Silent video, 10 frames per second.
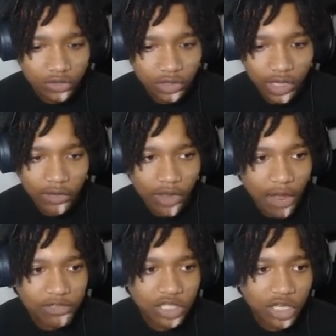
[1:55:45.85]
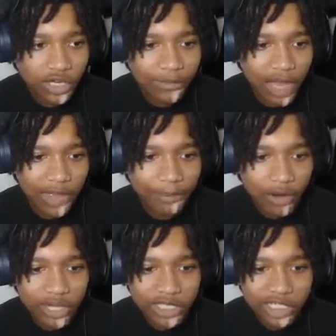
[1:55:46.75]
Like, I was cooking my
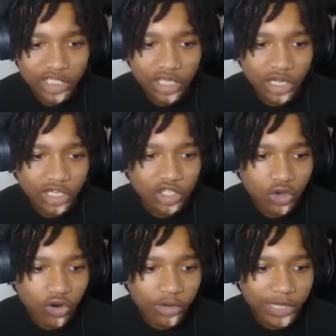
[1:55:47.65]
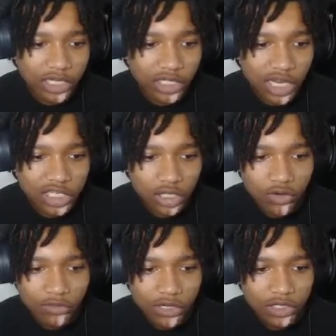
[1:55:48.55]
opponents. I just couldn't score because how
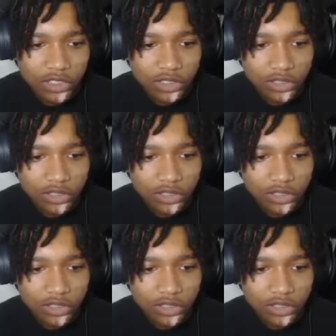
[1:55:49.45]
slow it was.